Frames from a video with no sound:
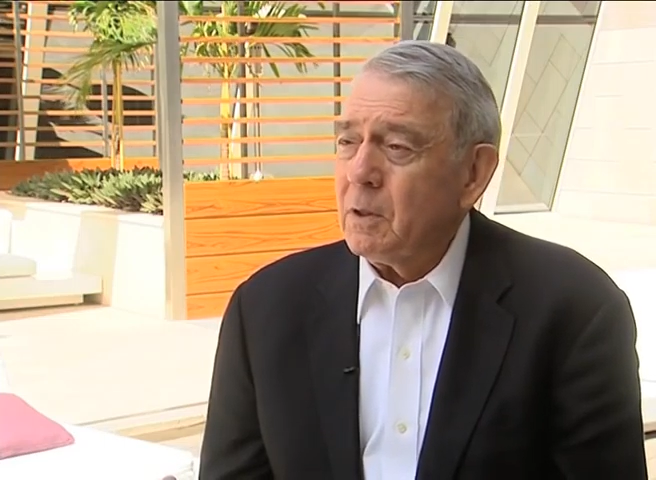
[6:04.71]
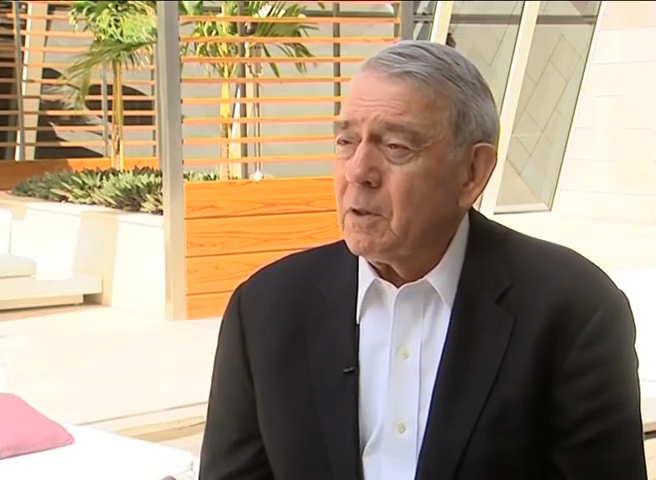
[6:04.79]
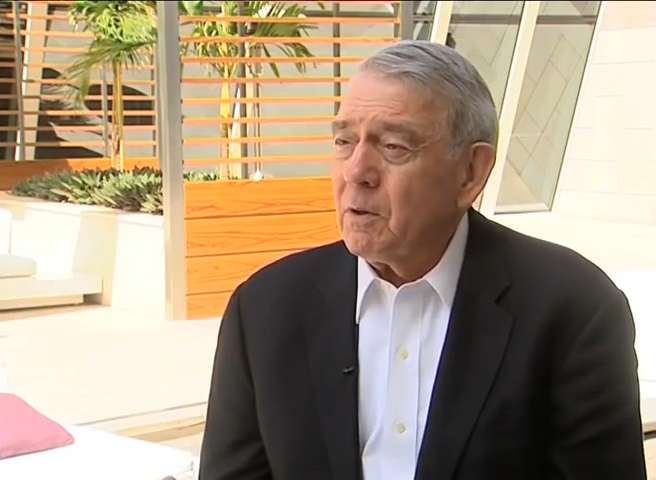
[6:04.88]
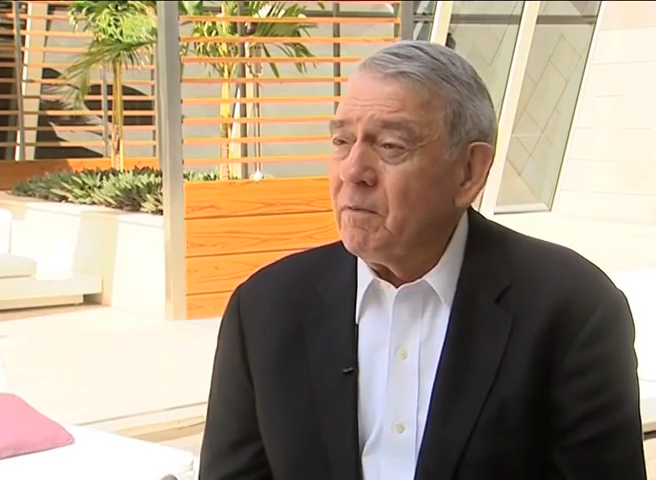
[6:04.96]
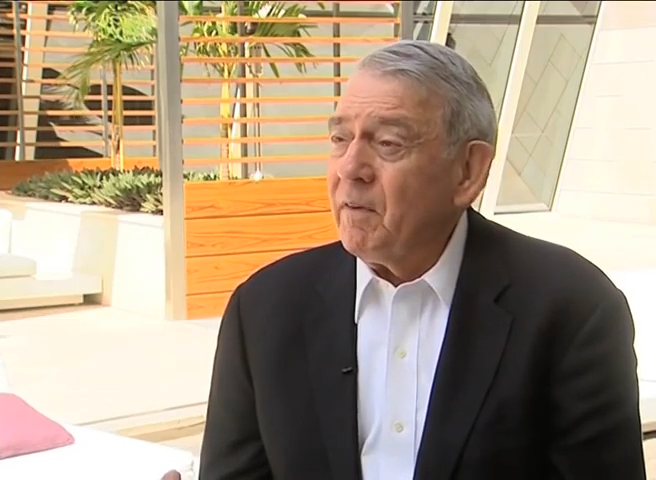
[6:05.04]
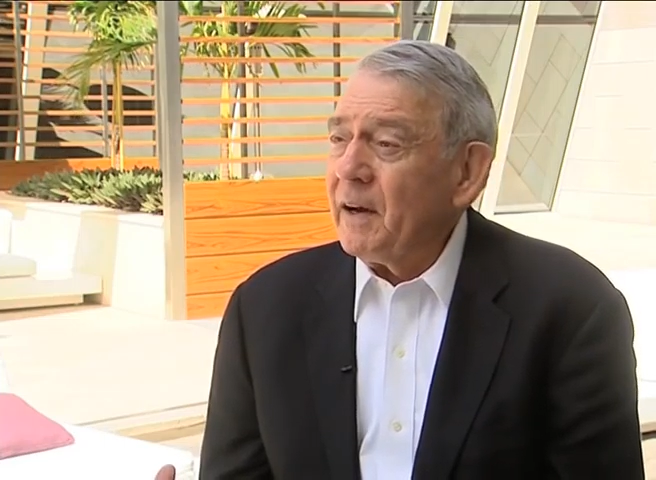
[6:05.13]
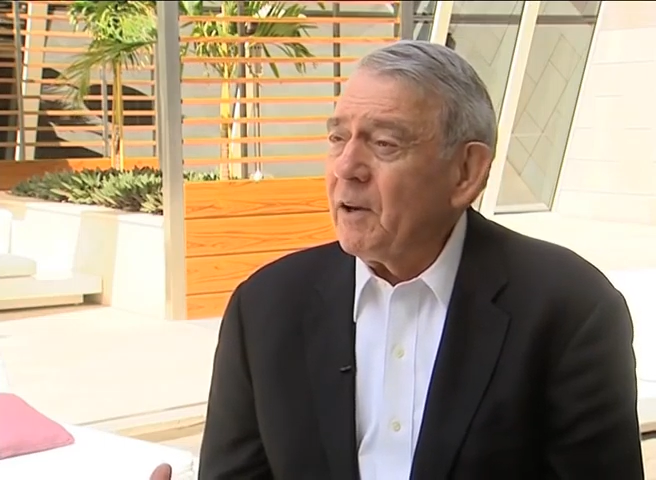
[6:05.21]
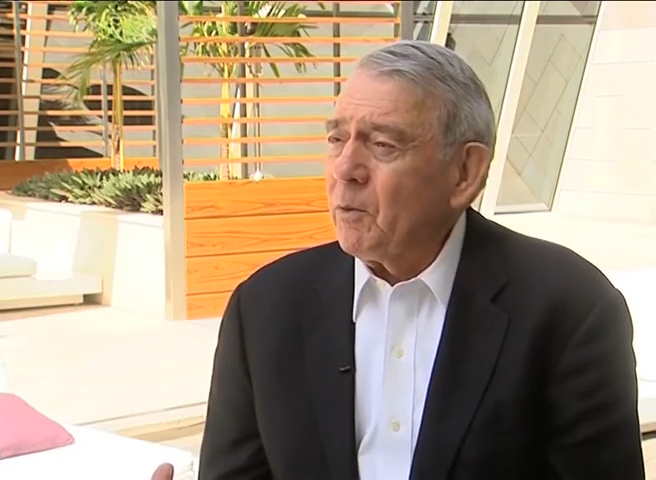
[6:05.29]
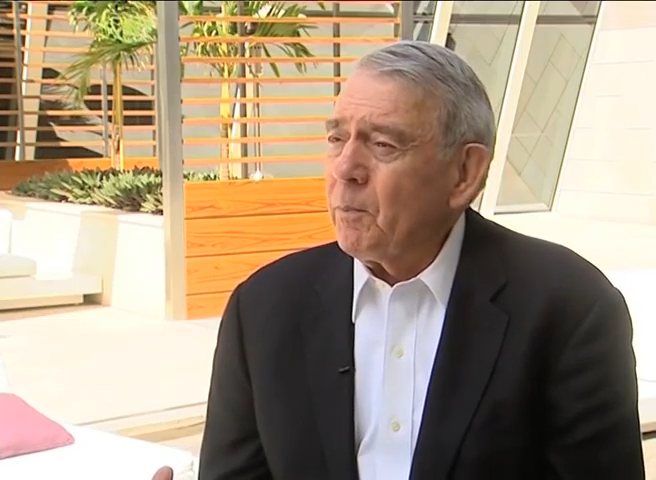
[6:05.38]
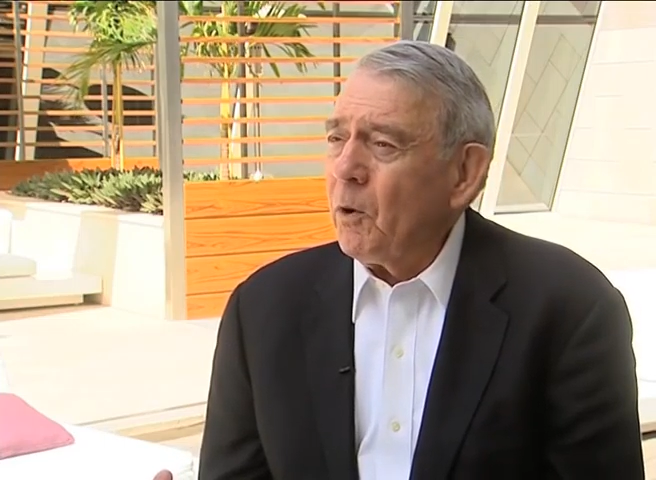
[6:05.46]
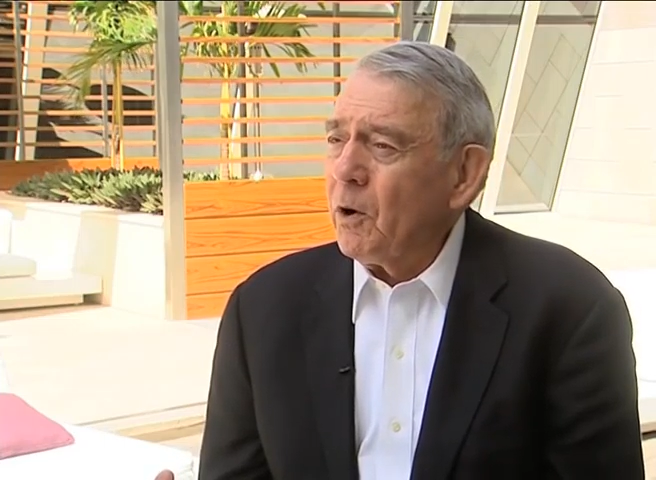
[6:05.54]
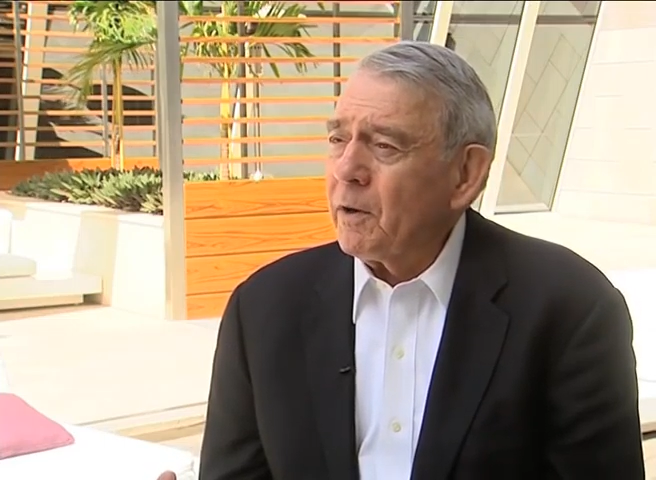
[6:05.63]
are a vital
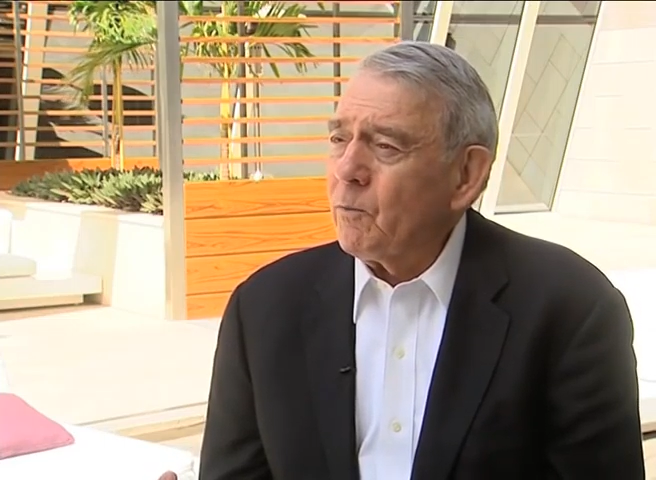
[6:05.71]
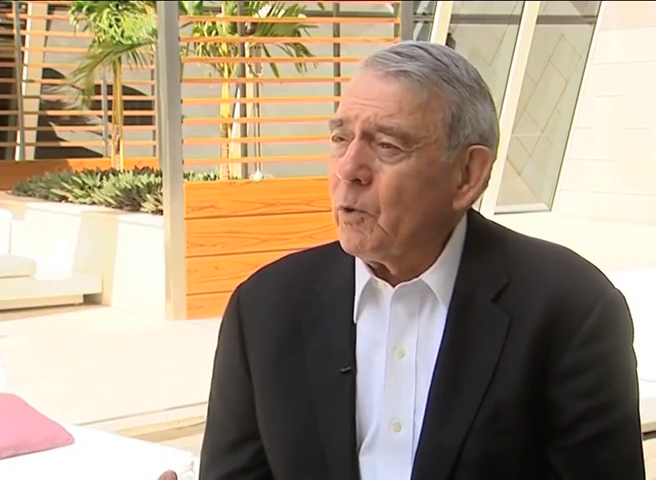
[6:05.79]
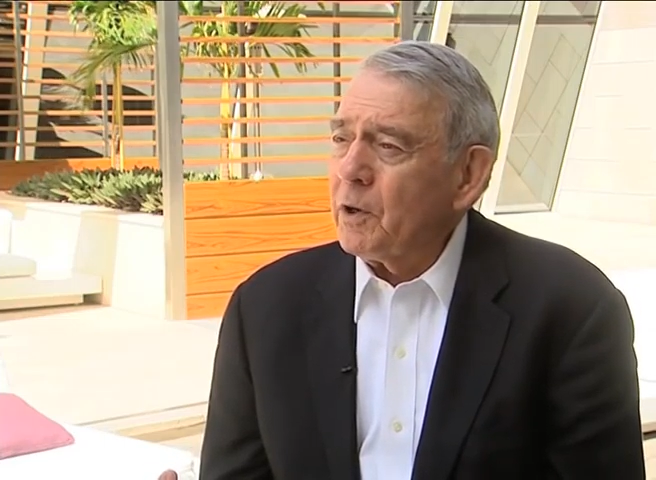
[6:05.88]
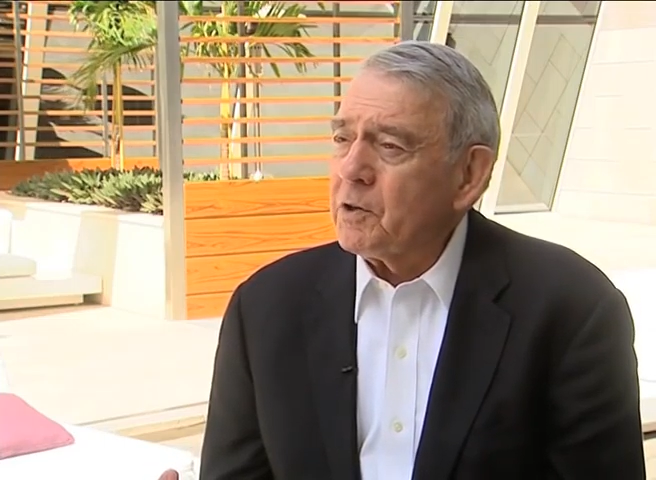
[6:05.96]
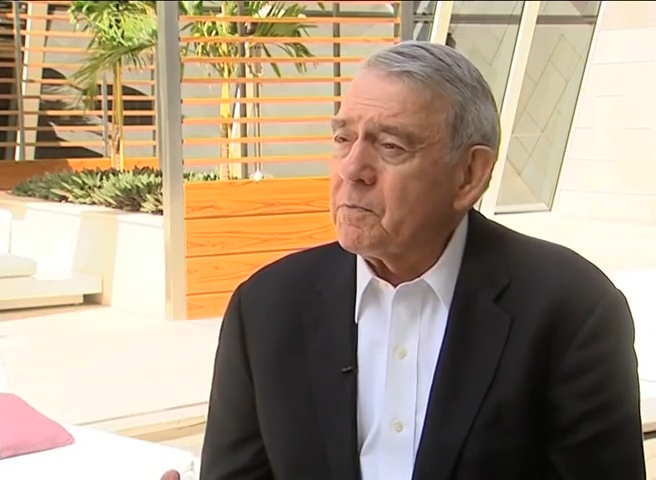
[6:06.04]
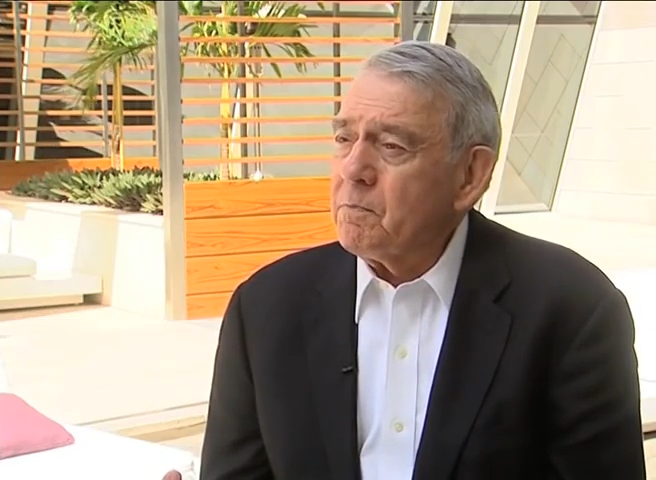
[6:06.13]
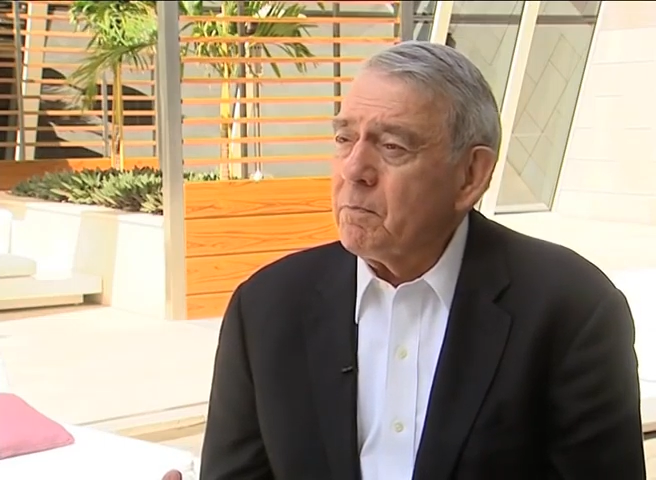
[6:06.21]
part of what has